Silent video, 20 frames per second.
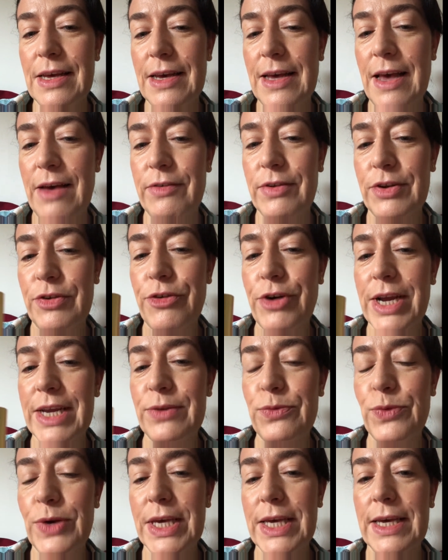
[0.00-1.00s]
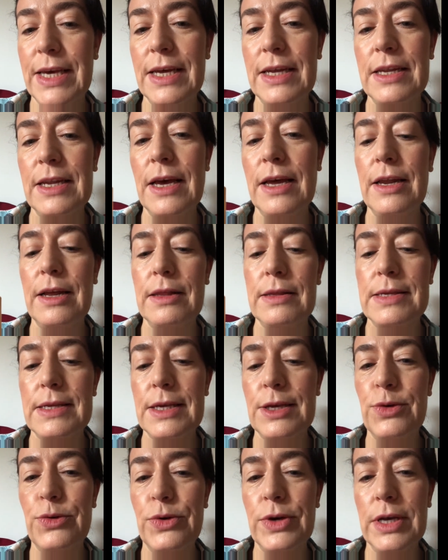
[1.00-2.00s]
have a great weekend, and I'll see
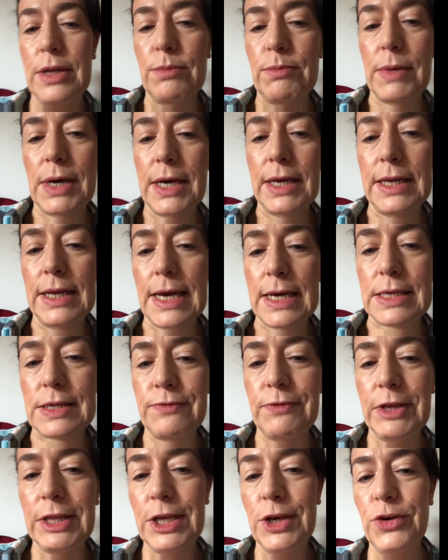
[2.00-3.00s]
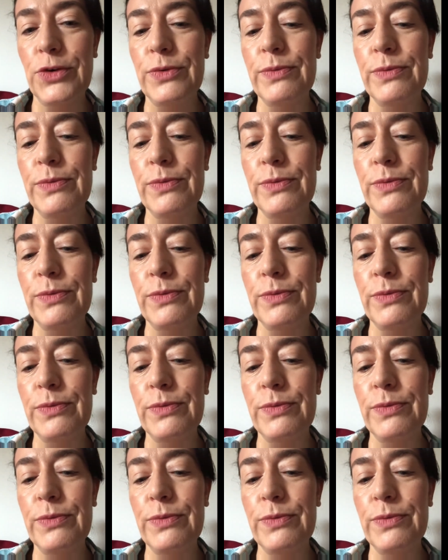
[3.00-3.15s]
you in my next video.